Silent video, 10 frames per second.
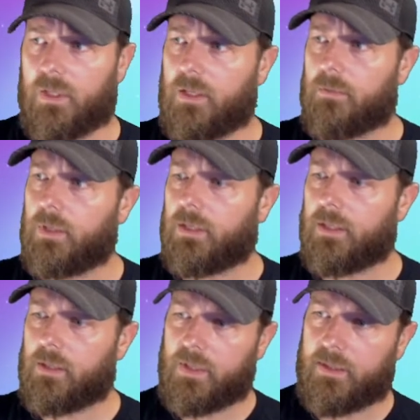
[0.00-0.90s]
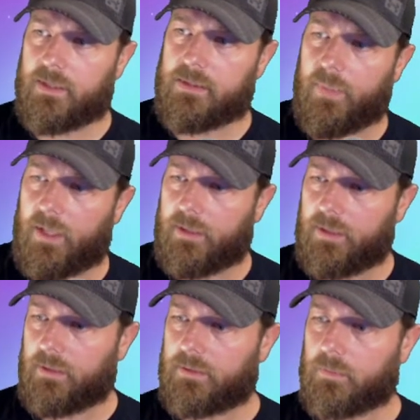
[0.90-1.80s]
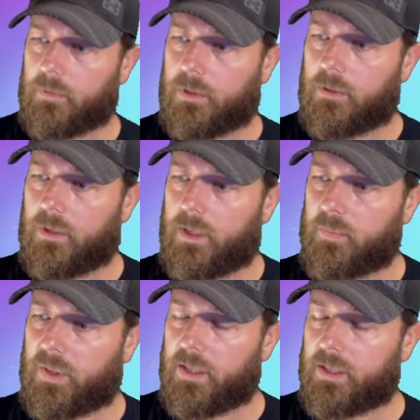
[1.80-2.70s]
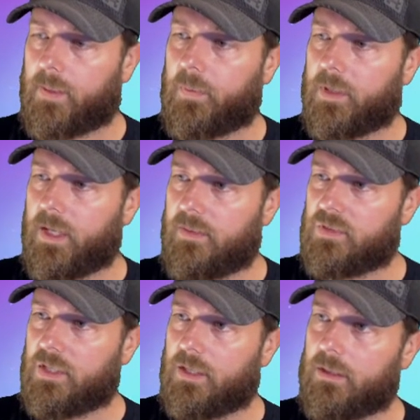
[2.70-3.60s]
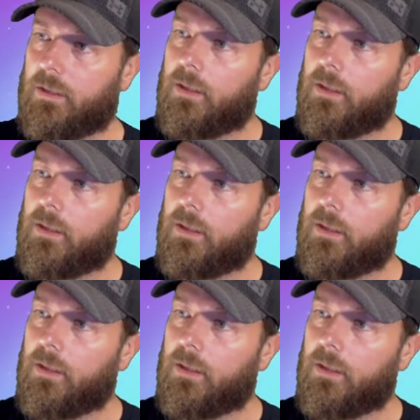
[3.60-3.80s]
And really, I mean, that's about it. I'm going to go ahead and play a couple games here.